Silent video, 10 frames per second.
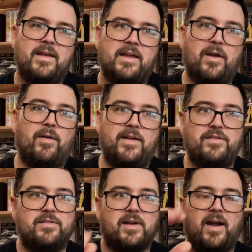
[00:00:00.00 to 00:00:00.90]
it
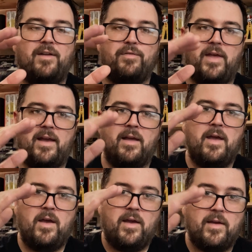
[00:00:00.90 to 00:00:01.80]
just kind of like
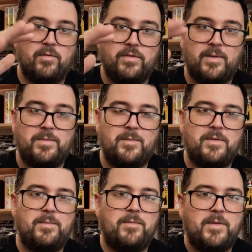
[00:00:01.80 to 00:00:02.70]
zip, zip,
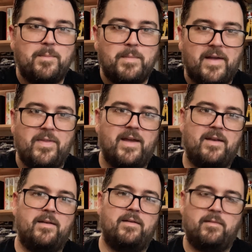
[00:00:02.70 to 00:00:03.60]
zip, zip, zip, and
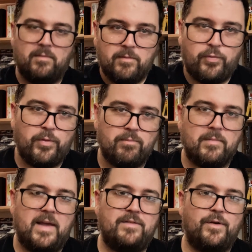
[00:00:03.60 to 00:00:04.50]
then
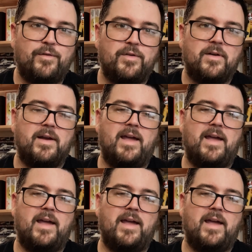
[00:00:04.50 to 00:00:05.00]
it's over.